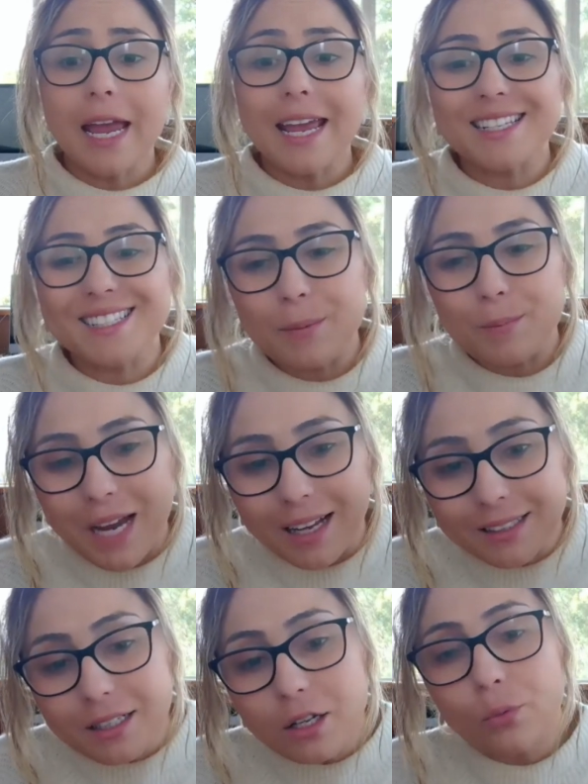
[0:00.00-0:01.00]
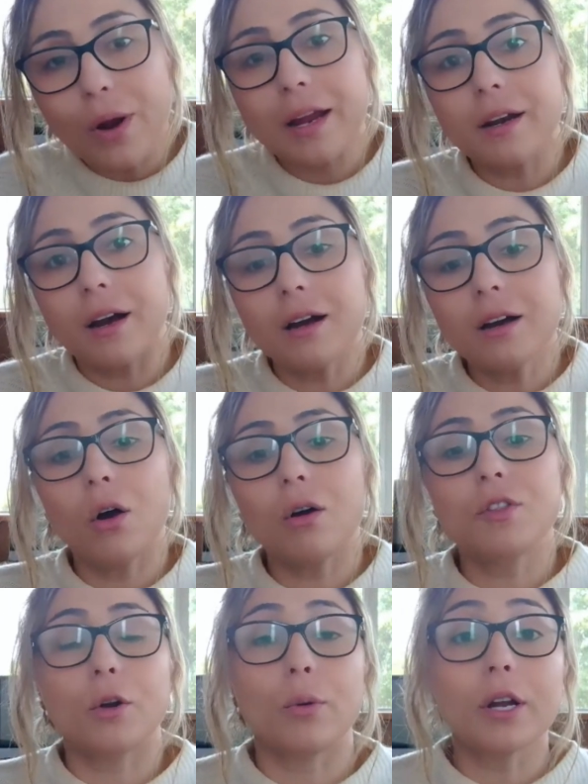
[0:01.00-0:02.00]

It slips under the radar of the